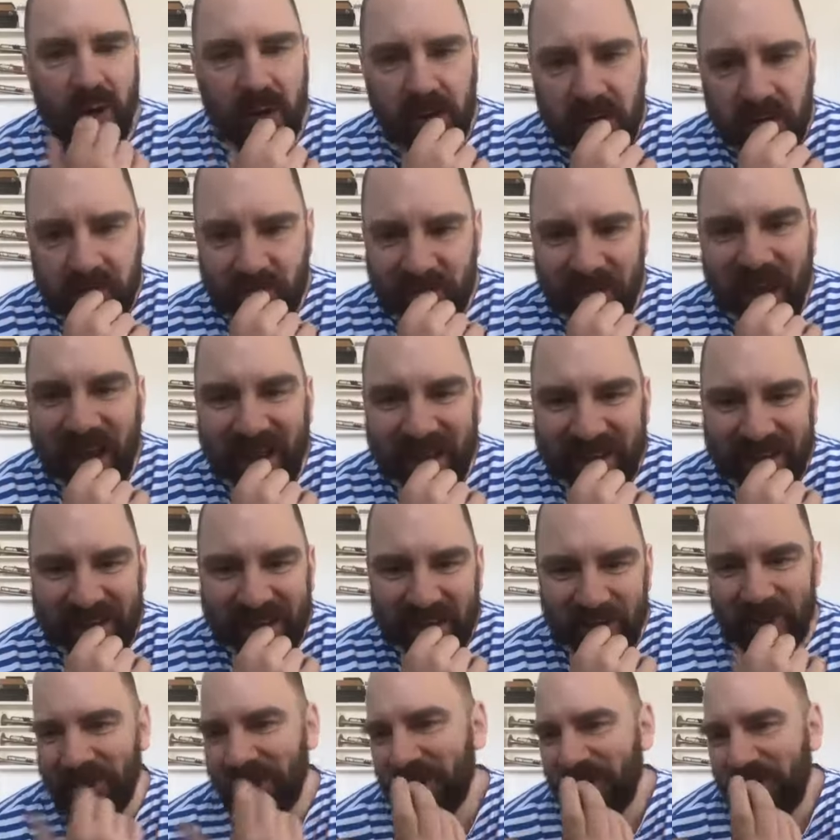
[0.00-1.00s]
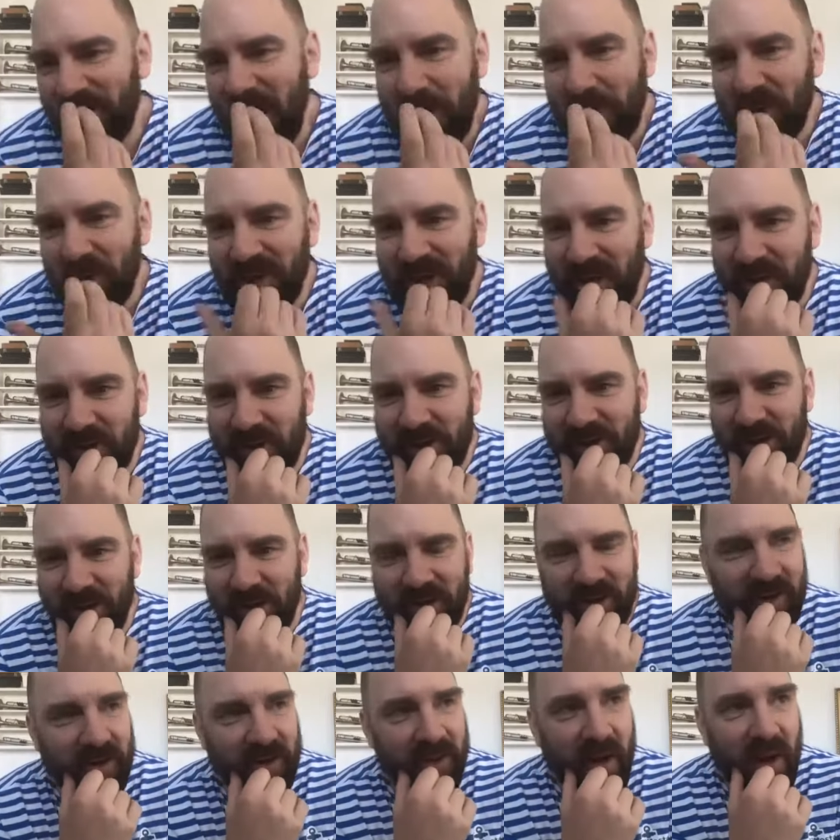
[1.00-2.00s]
I'm not even shocked.
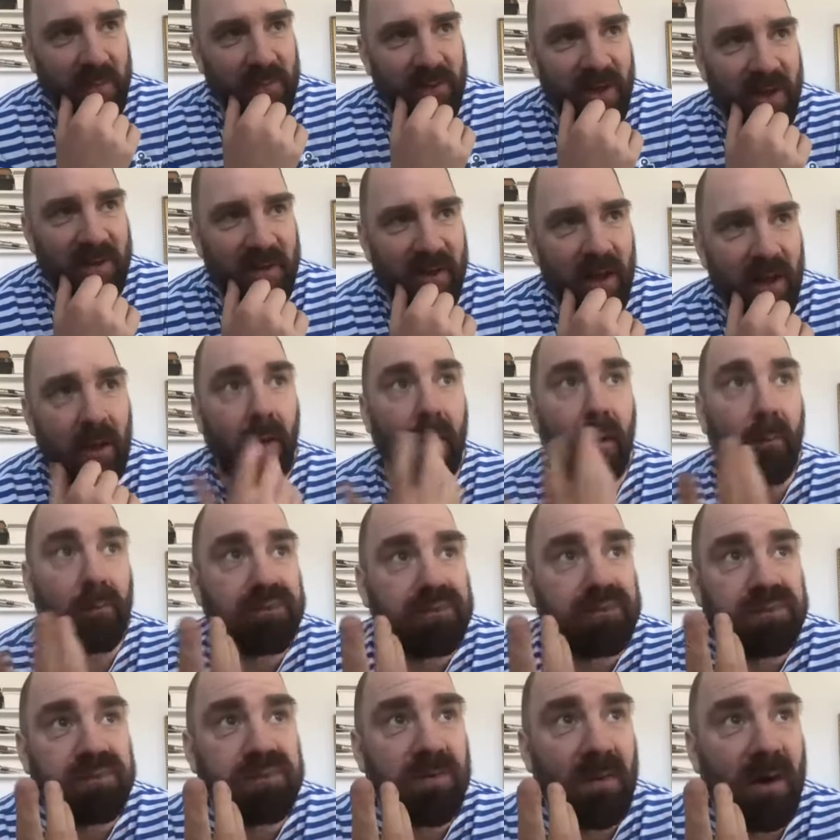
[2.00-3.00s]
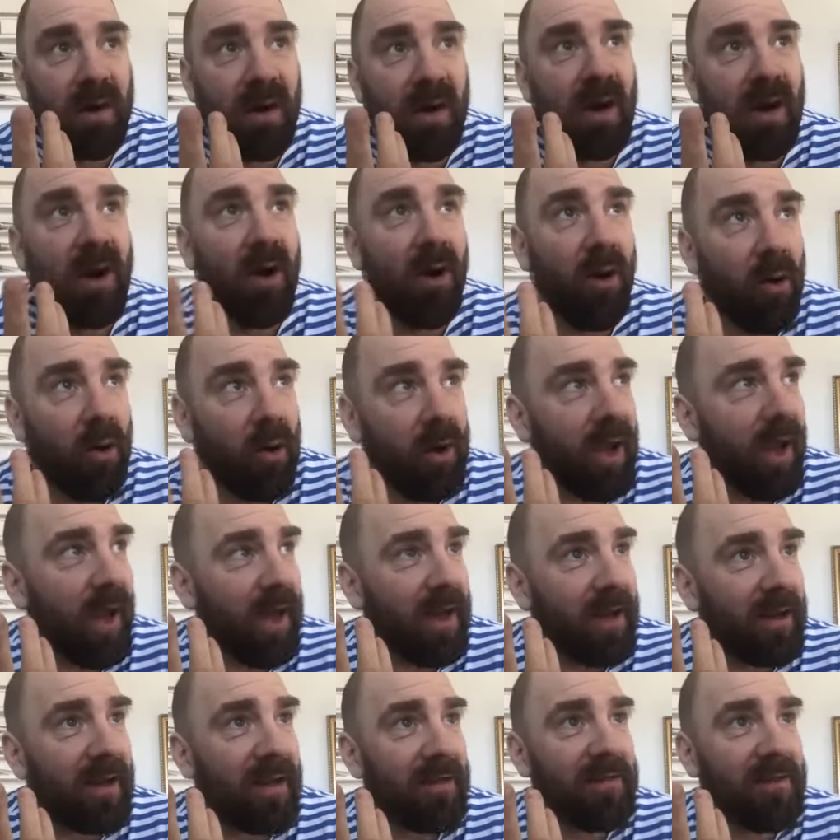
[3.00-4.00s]
I'm just like, okay,
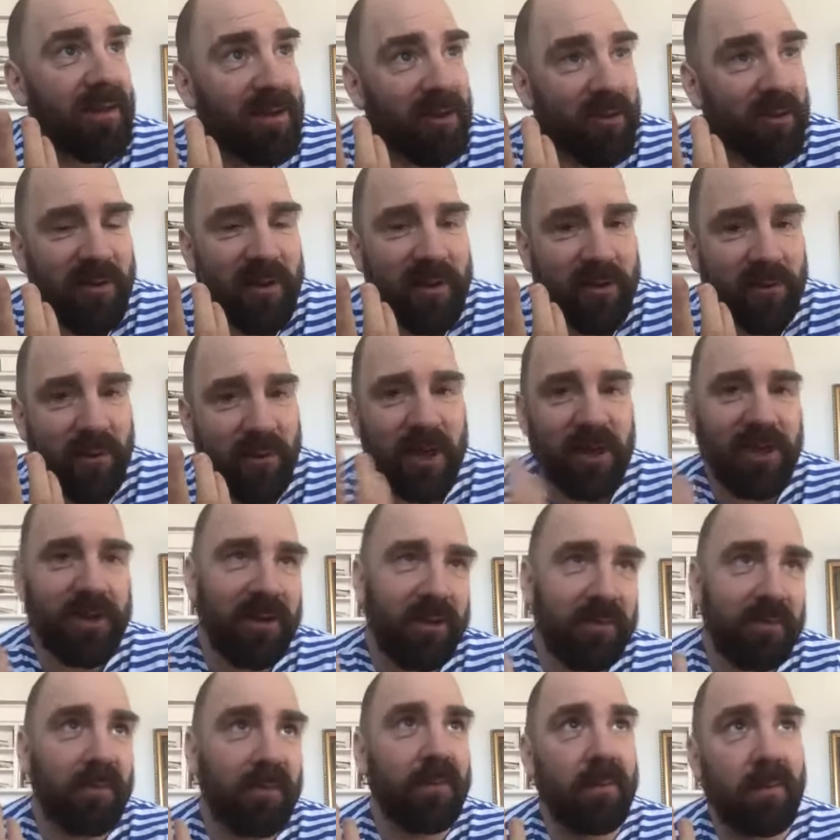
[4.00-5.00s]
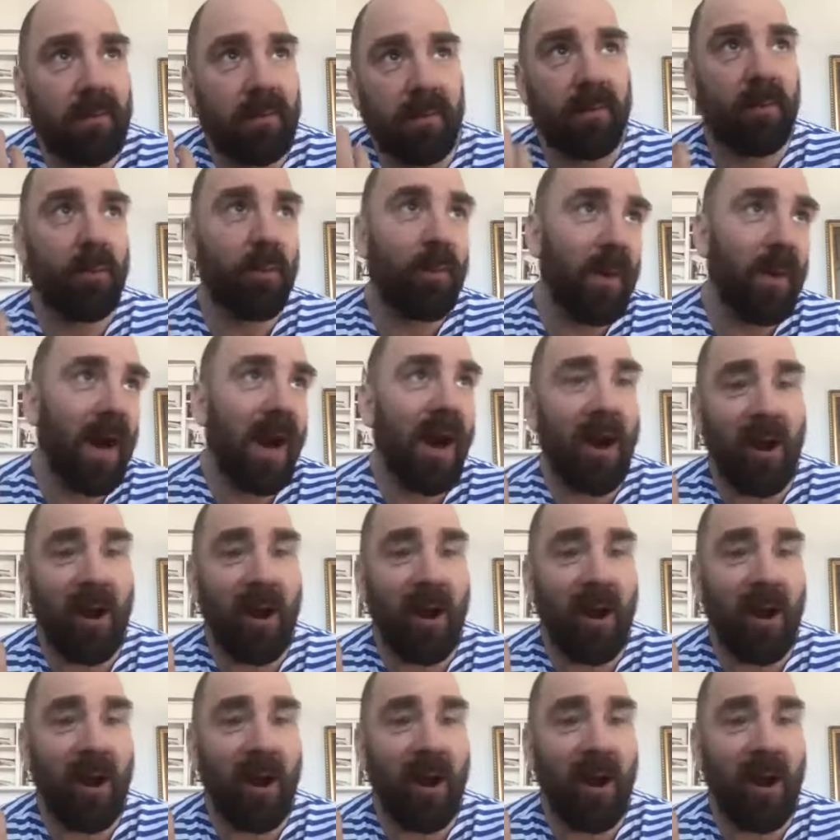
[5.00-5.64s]
that's the new situation. Where are